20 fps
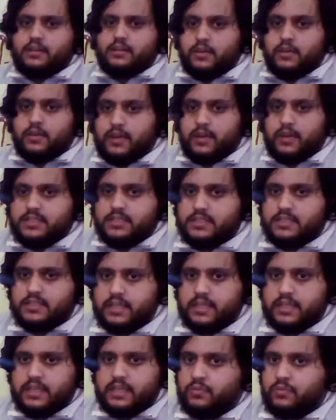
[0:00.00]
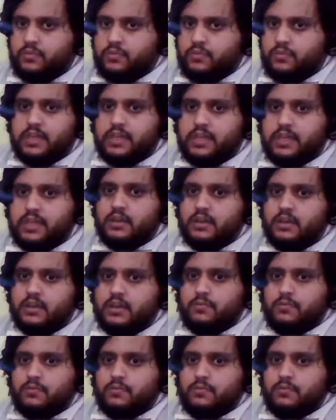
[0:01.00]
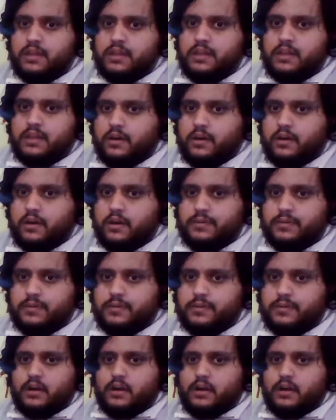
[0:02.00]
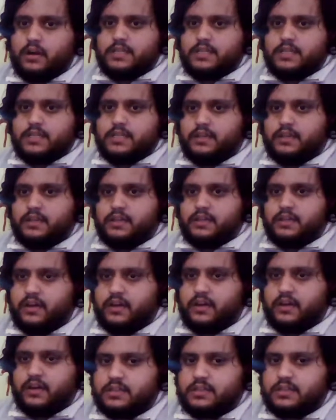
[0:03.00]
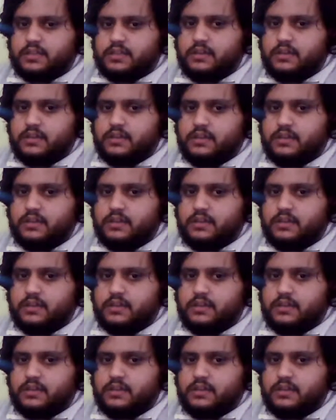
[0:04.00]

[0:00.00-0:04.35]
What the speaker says: U.S. is like a really hard place to live, honestly.